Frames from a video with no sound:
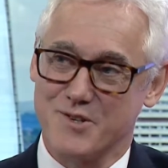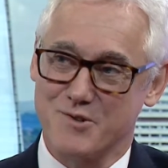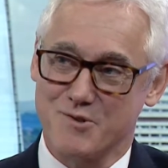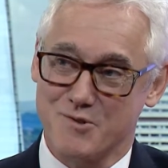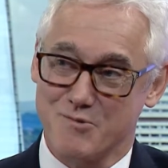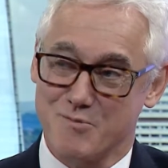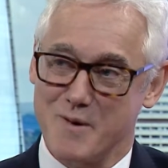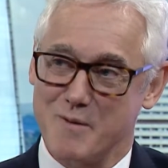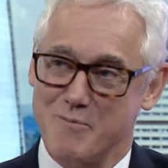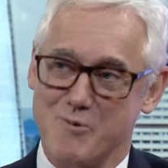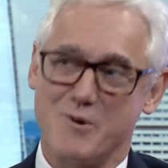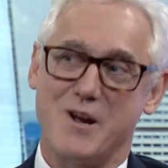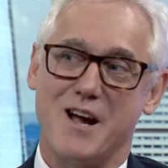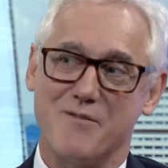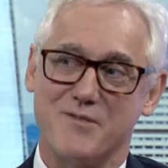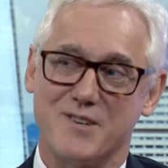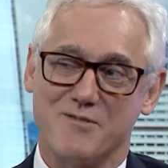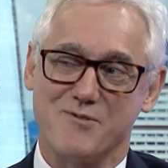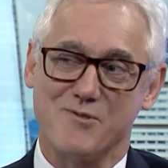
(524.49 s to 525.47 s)
Because remember, we
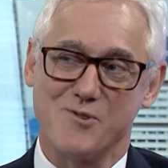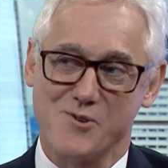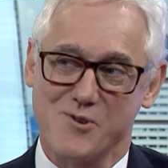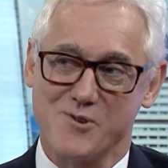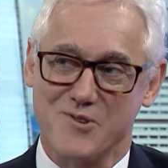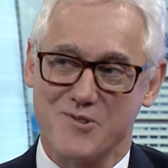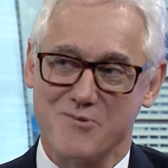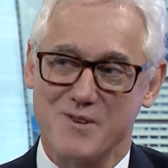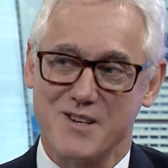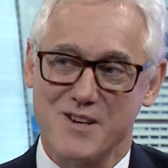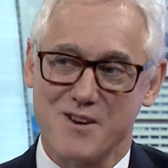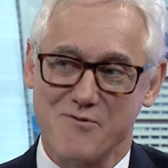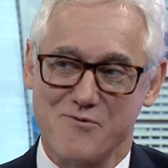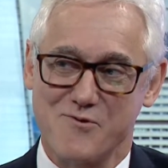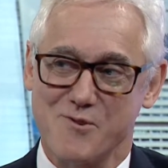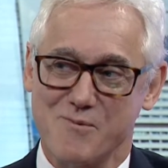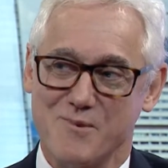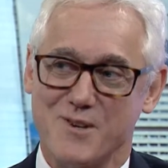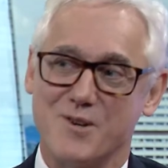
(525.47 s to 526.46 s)
haven't even launched, we don't
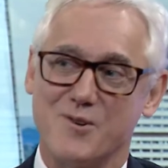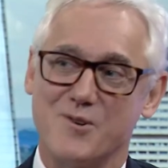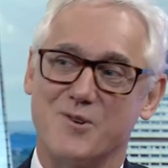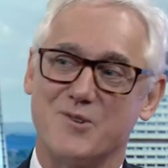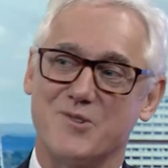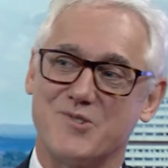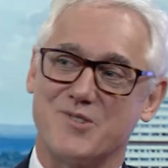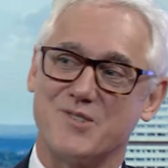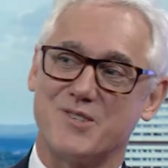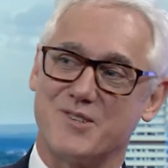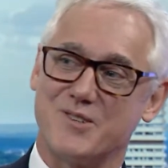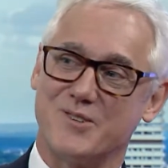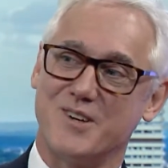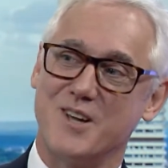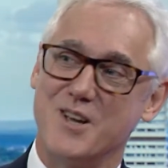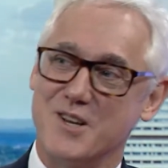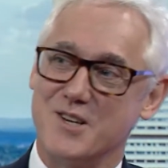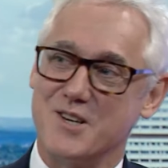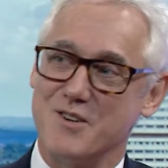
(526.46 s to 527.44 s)
formally launch until
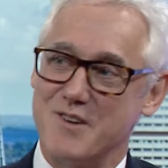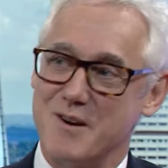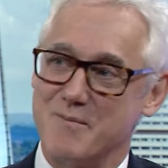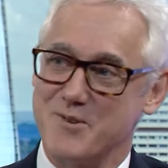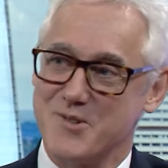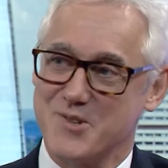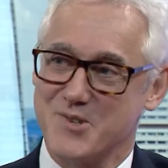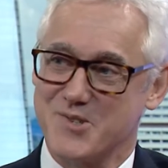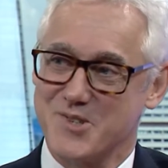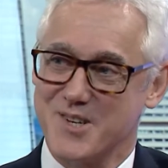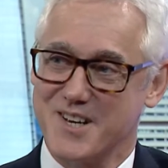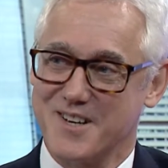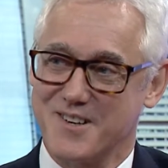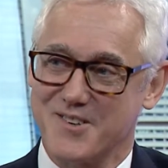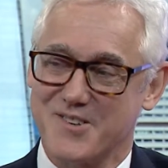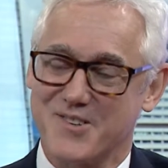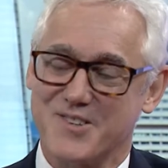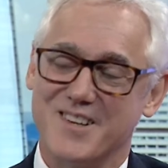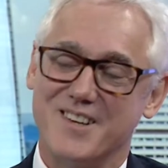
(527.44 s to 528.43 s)
November the
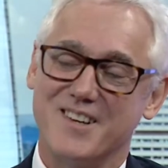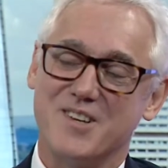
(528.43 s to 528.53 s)
6th.